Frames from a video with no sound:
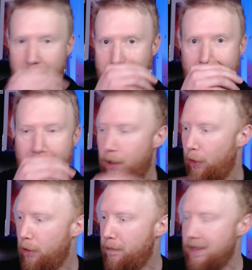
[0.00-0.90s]
got an
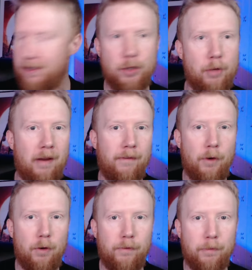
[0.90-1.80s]
alert message on my
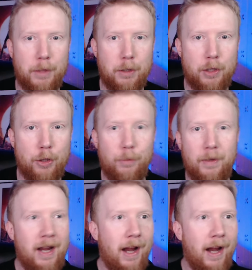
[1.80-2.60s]
phone from YouTube.